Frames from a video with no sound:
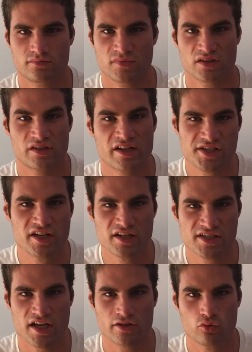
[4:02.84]
their skill
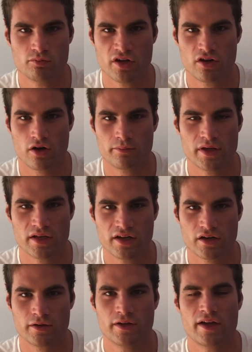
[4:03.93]
set will become bigger,
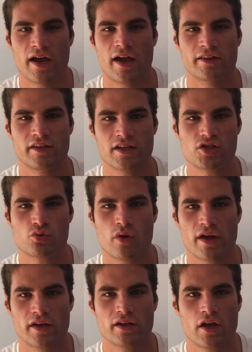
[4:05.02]
and this
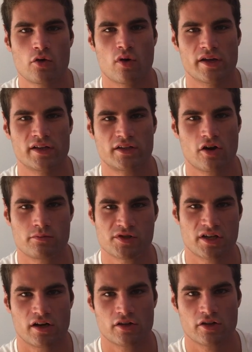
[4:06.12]
way, when it comes
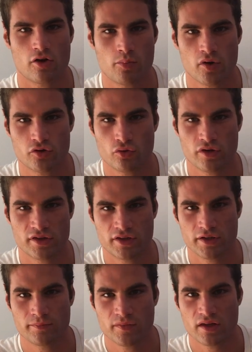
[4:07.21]
another opportunity
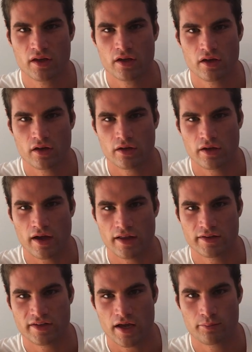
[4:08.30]
and
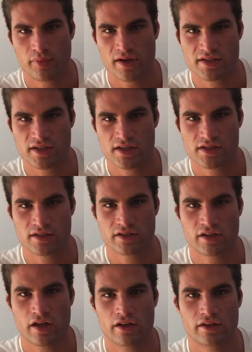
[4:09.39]
time passes,
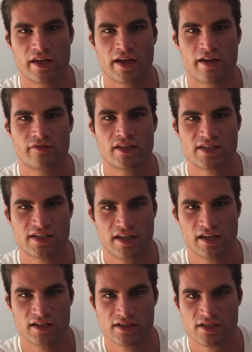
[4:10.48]
they have the
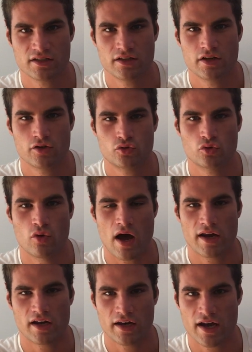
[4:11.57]
skills to
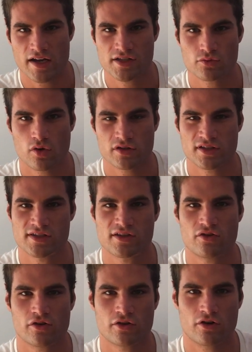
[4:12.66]
analyze what is
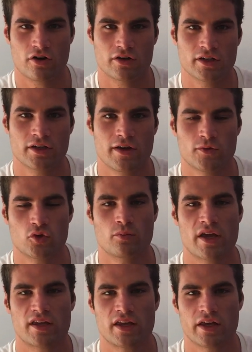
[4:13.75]
going on, to
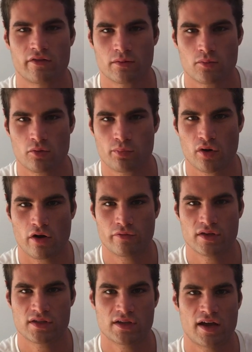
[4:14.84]
make even more profit,
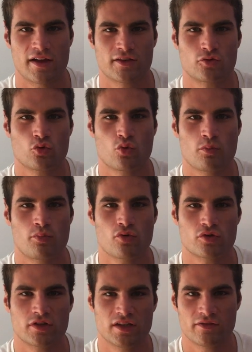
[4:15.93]
and to put
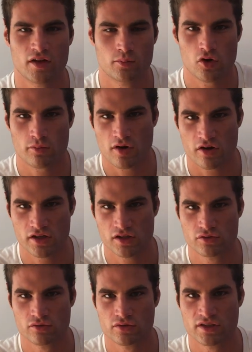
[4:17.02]
even more money
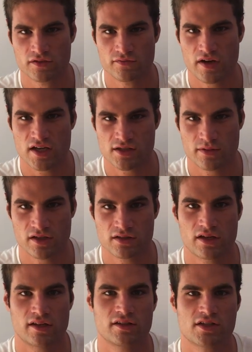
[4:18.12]
into the investment.
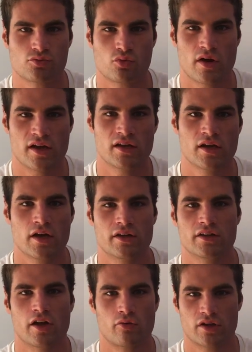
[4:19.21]
And this way,
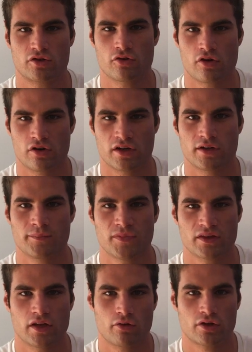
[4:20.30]
the return
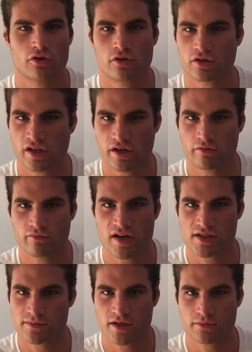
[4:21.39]
on their
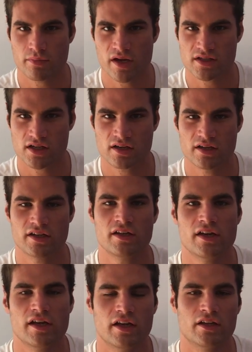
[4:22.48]
investment basically
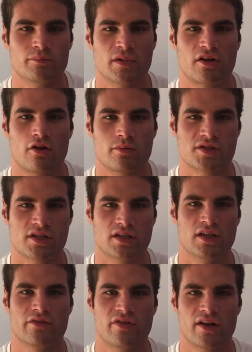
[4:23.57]
becomes
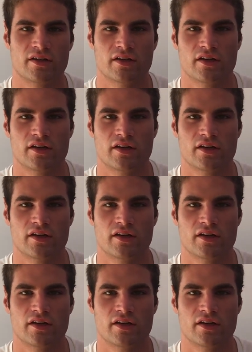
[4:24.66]
even